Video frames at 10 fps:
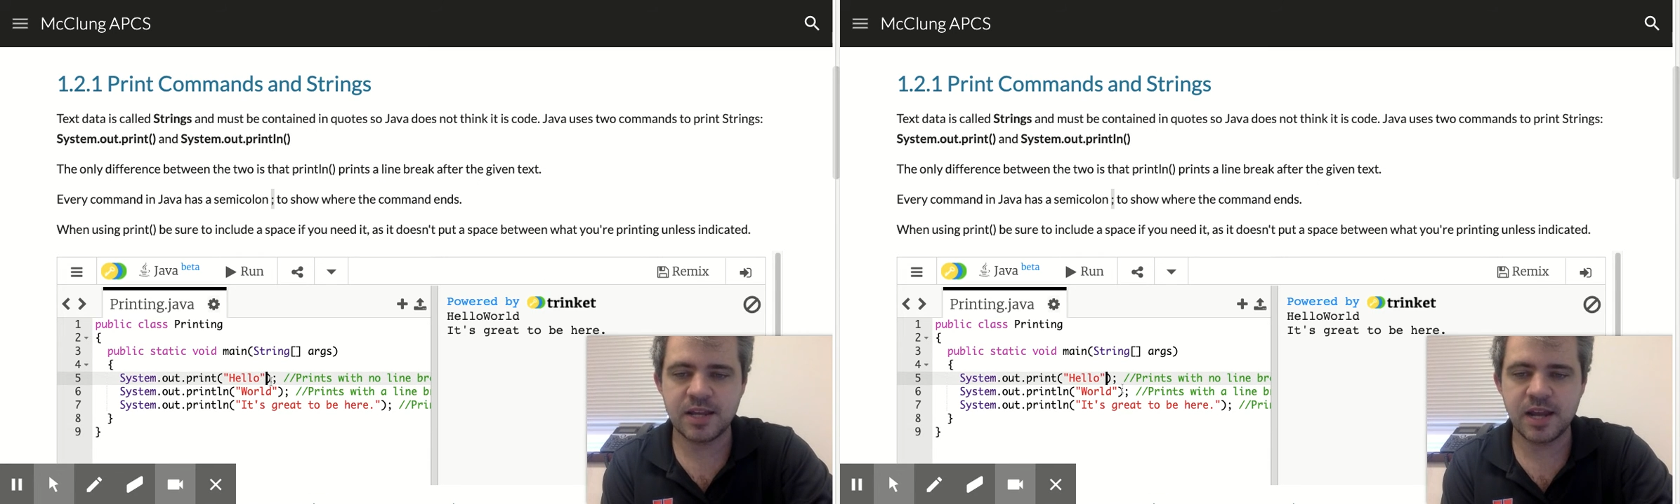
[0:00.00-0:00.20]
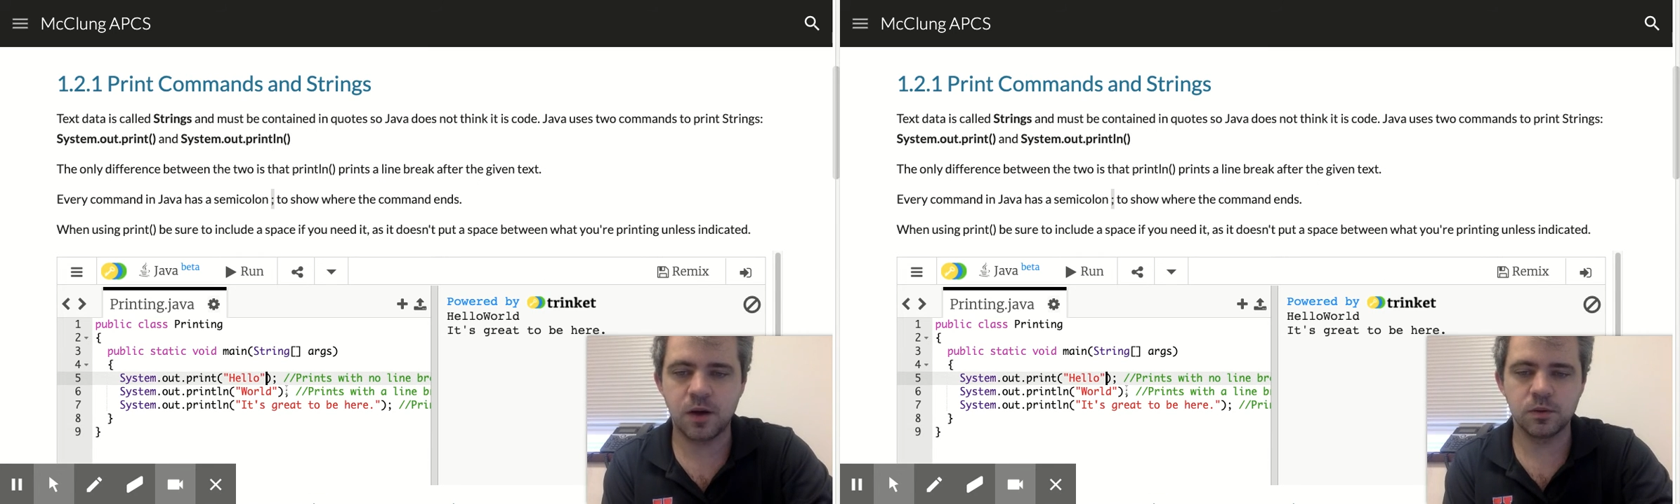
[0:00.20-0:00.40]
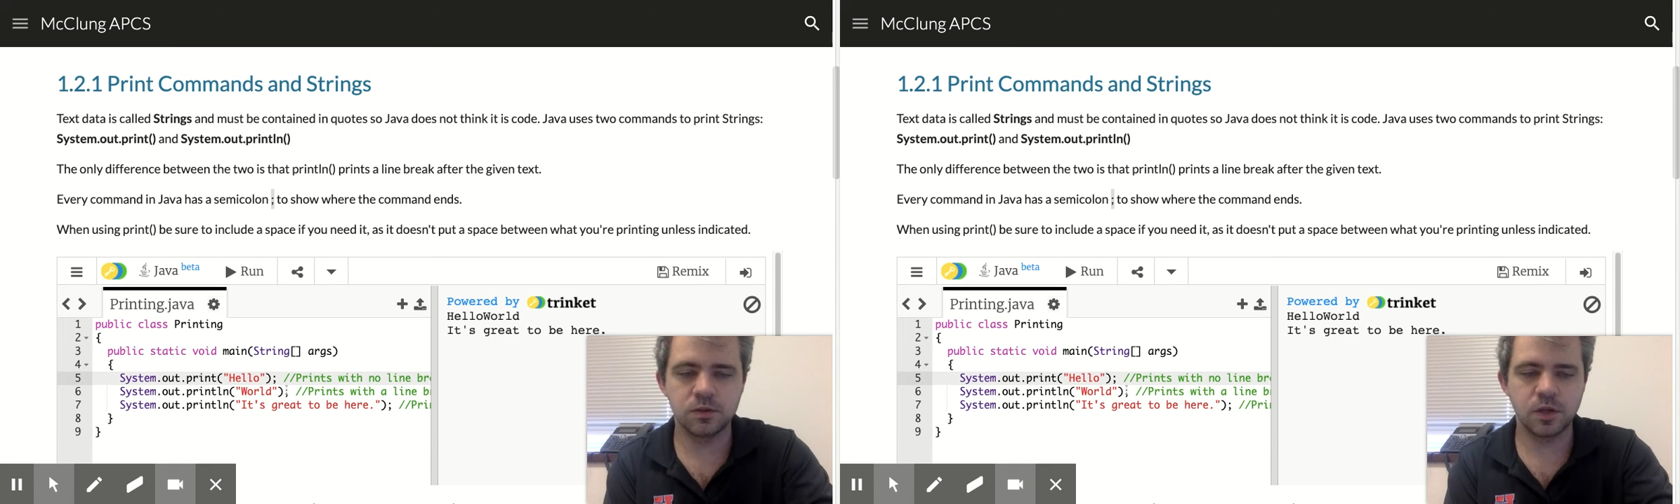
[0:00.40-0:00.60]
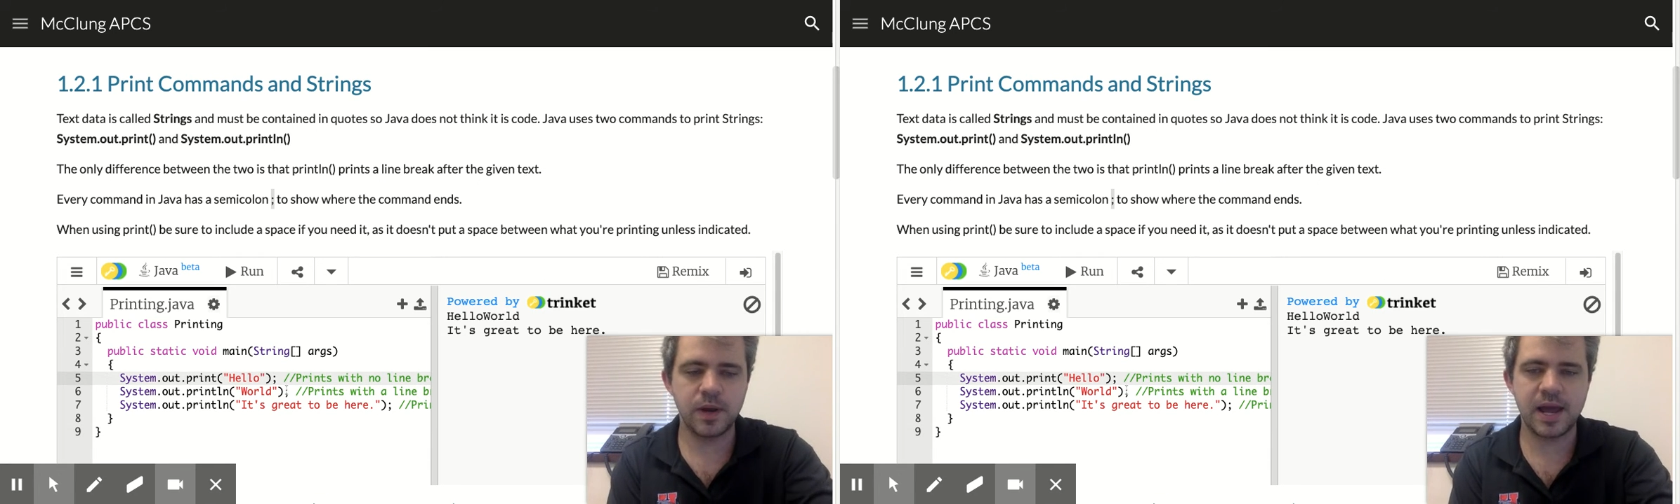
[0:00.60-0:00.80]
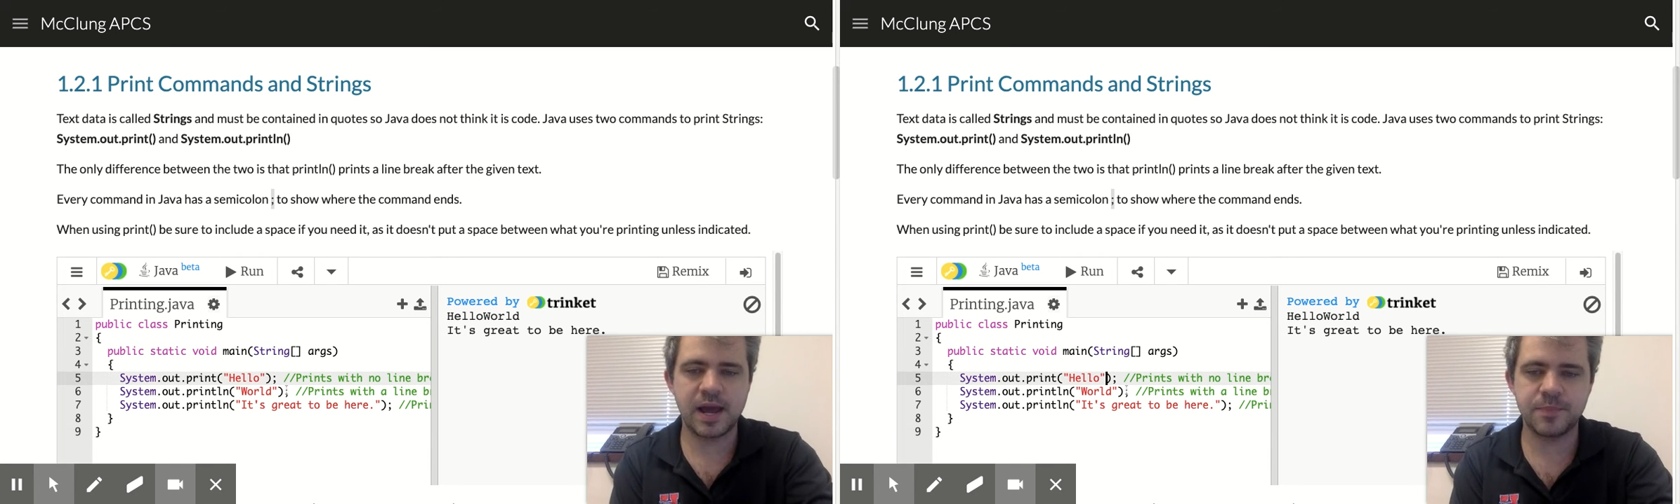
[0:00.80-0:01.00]
Now, look
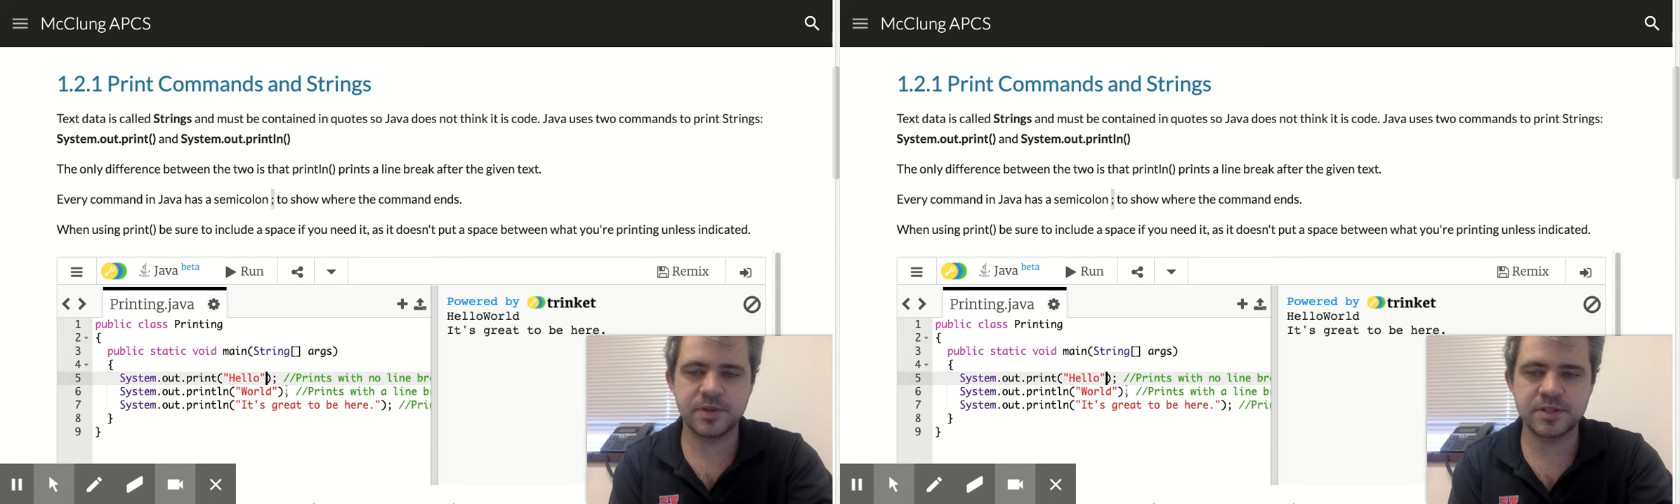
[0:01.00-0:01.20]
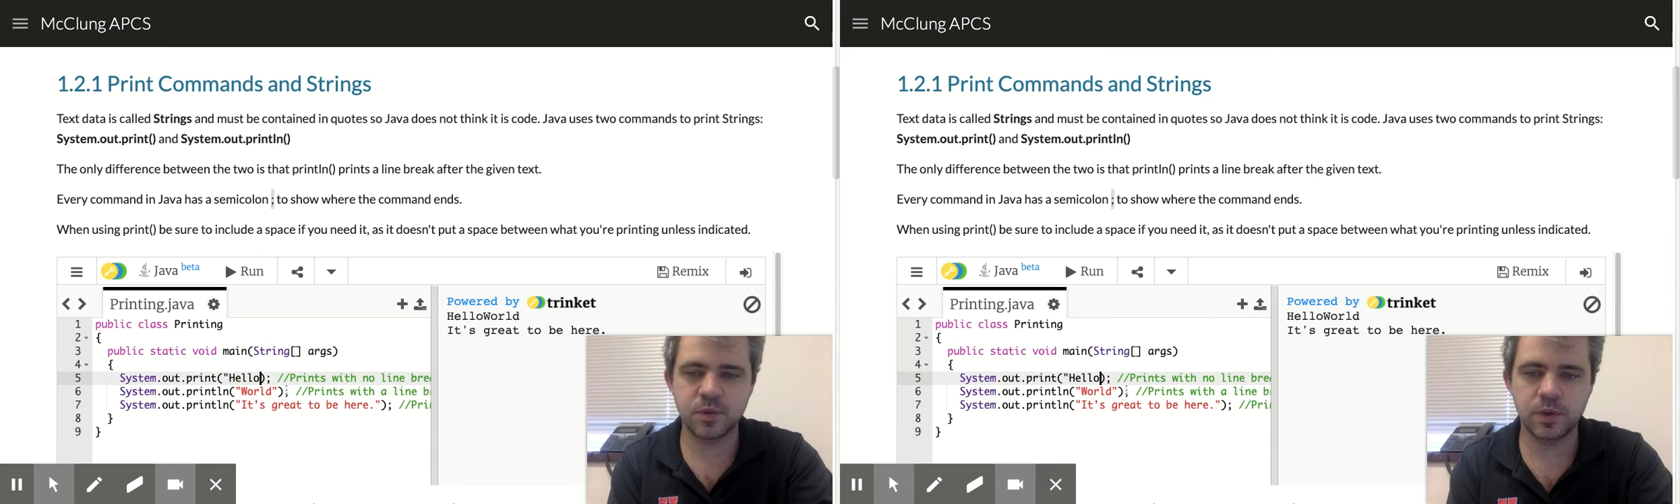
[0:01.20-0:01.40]
what happens